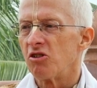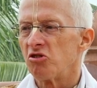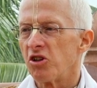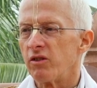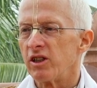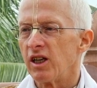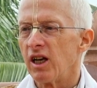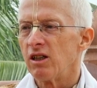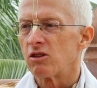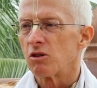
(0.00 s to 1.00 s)

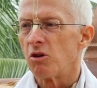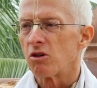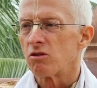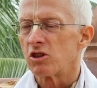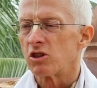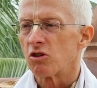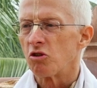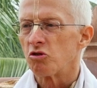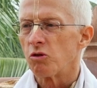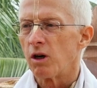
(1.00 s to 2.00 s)
78, Tamal Krishna
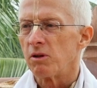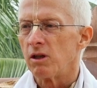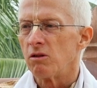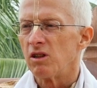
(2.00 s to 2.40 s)
Goswami,